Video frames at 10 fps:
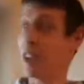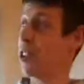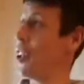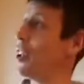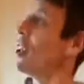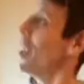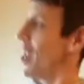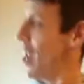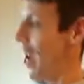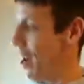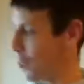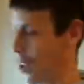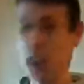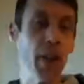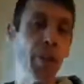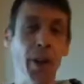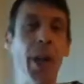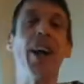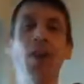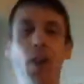aside, I have a guy come out and
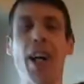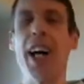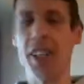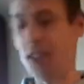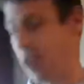had a look at it. He's